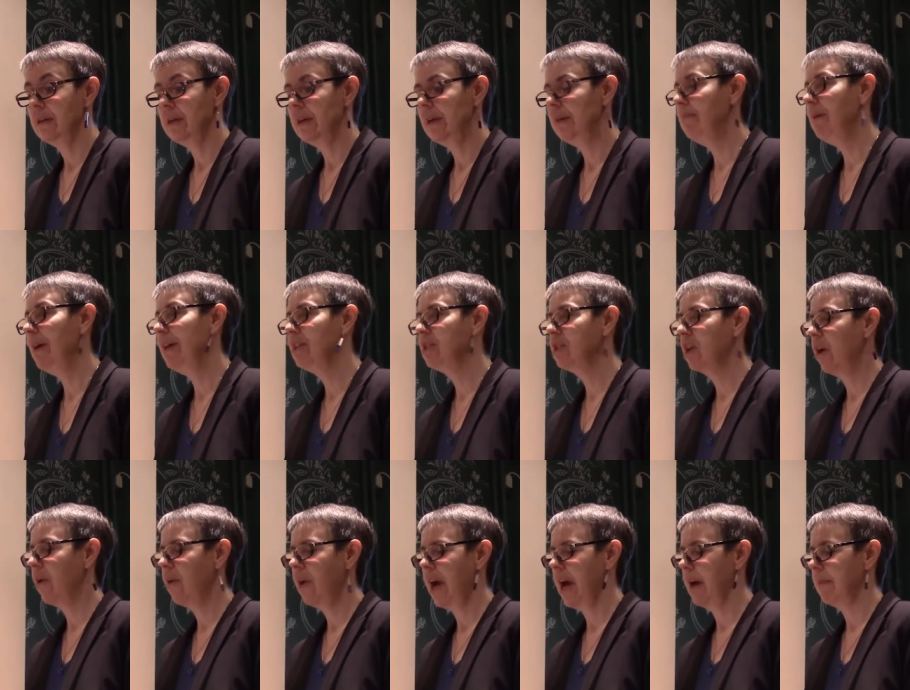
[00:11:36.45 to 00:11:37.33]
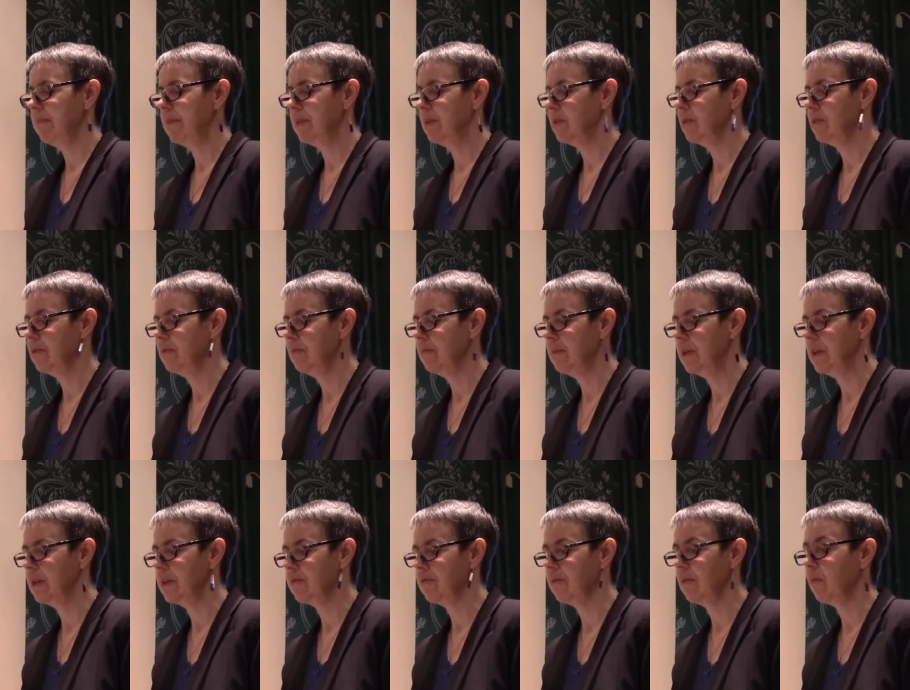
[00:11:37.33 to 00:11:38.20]
It made Joe happy, too,
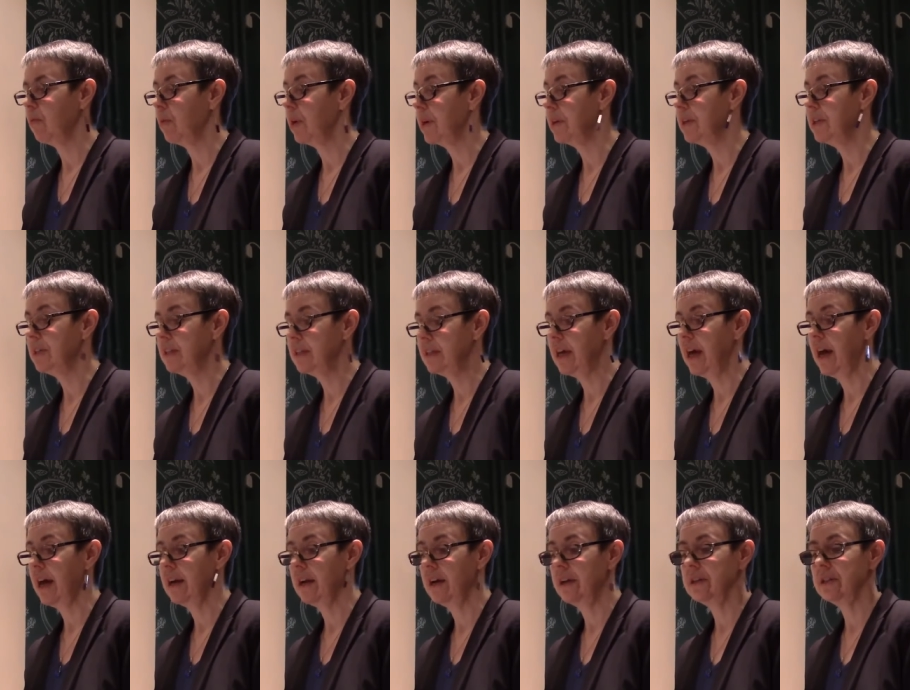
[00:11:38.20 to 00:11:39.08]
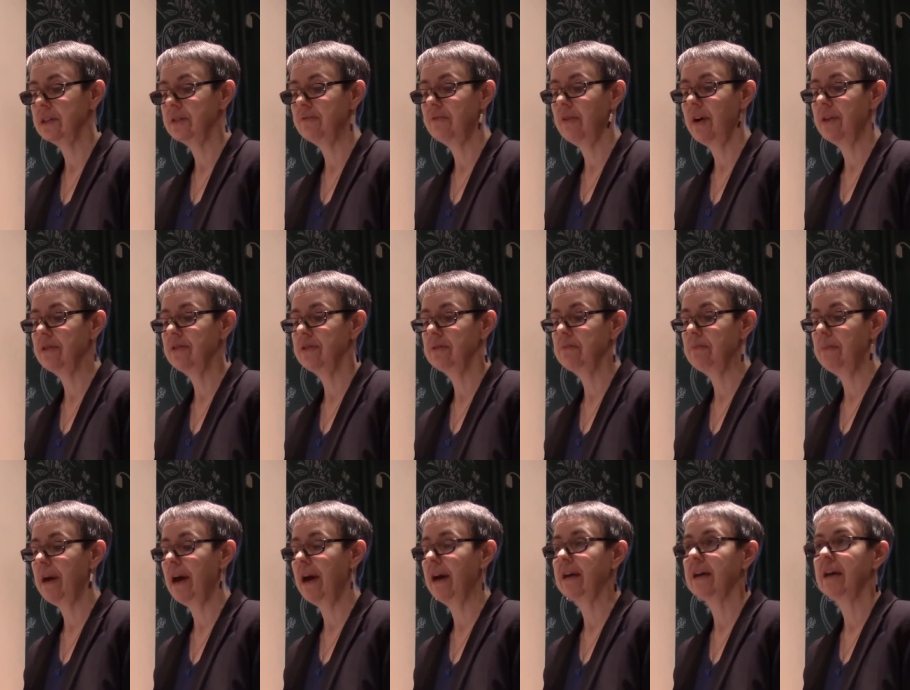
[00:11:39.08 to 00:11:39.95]
because from where he sat on his father's
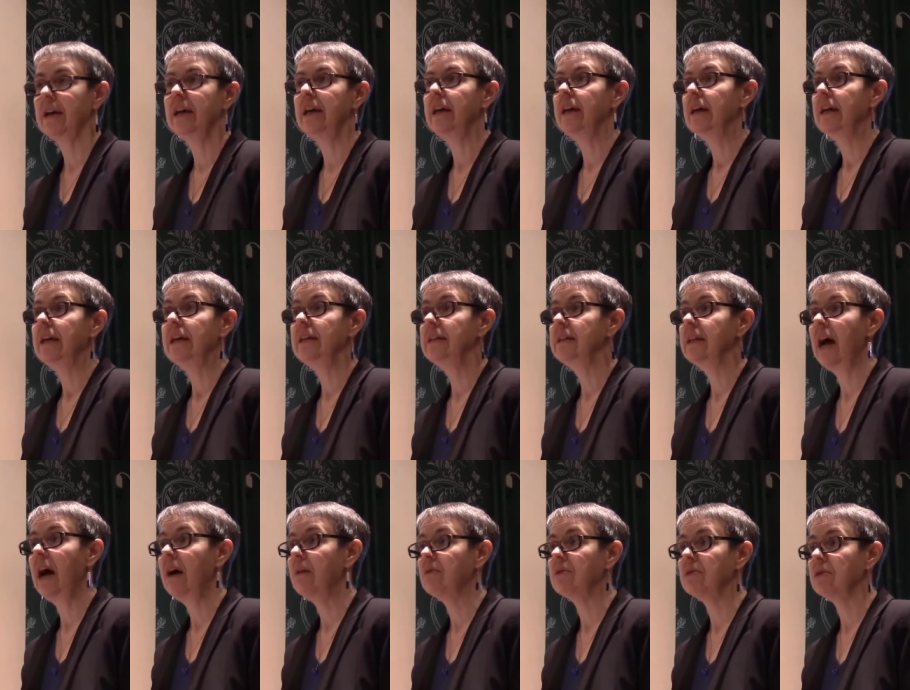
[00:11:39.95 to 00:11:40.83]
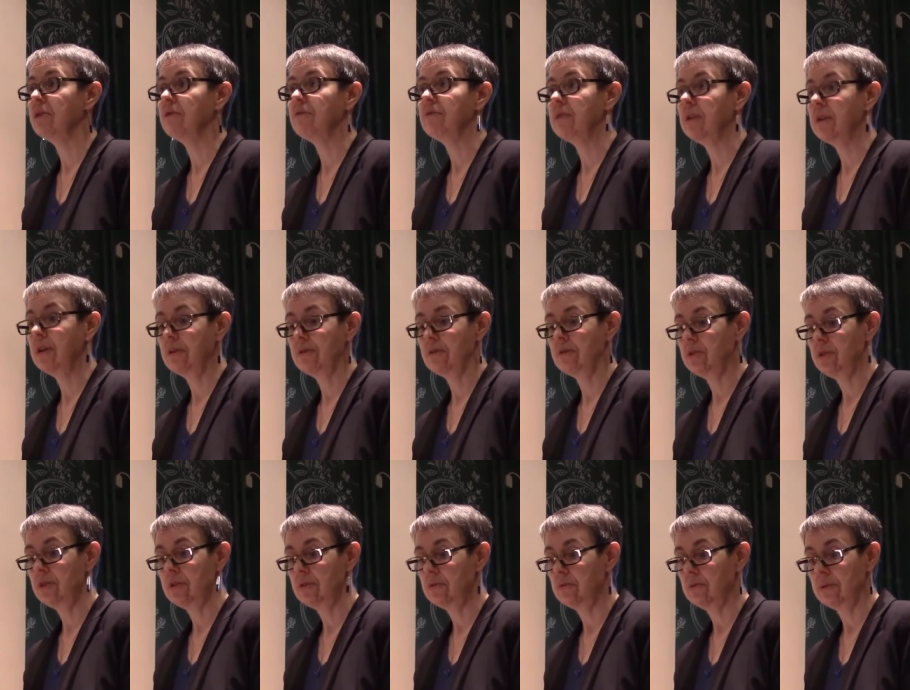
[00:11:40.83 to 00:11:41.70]
back, he towered over the other
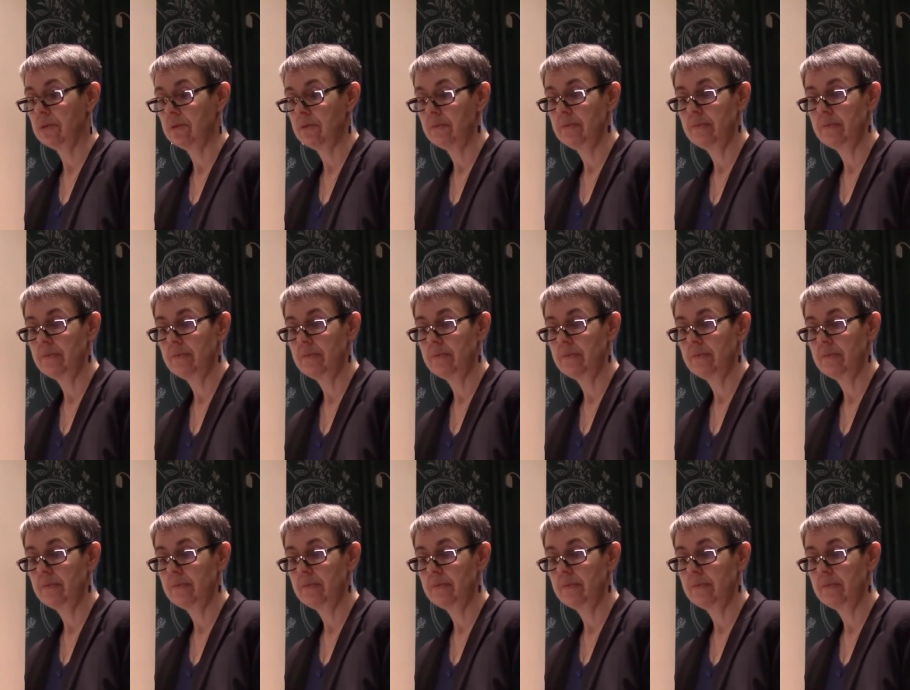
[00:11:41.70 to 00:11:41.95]
children.